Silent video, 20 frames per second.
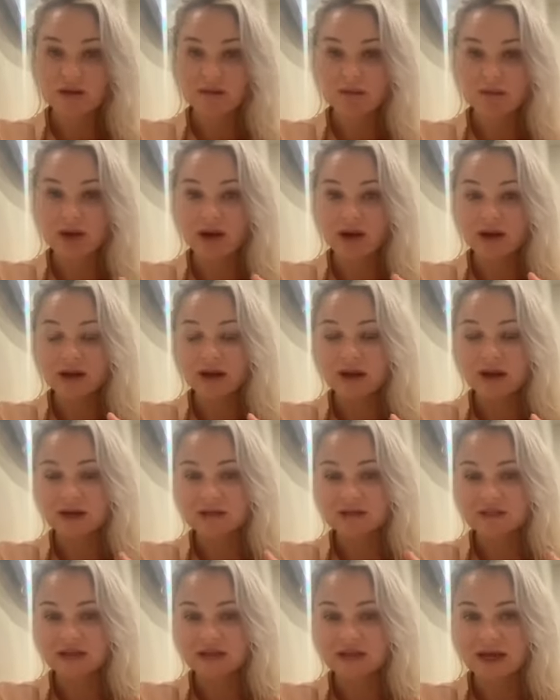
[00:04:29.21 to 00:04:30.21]
in Bali
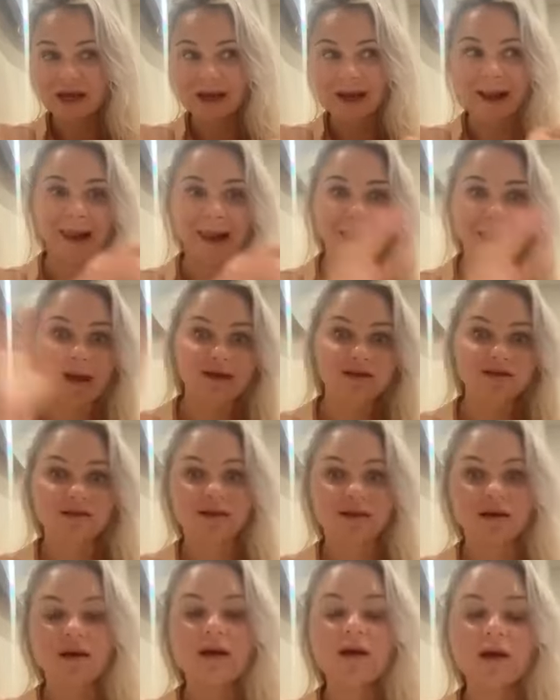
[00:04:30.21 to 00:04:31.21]
last year,
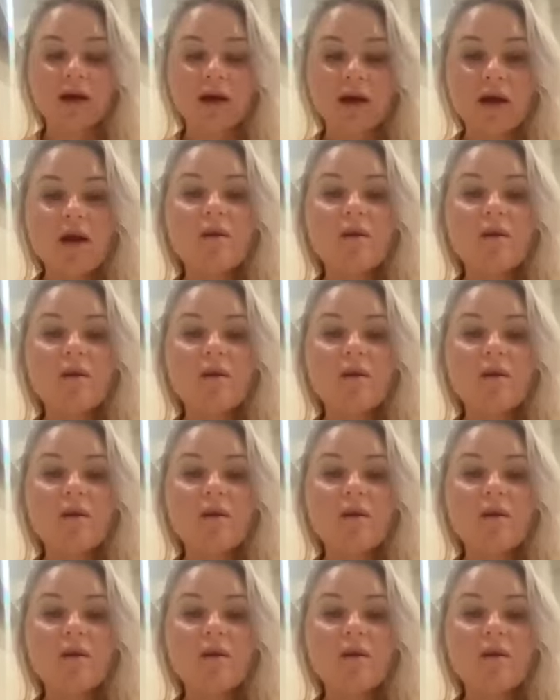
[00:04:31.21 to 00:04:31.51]
classic.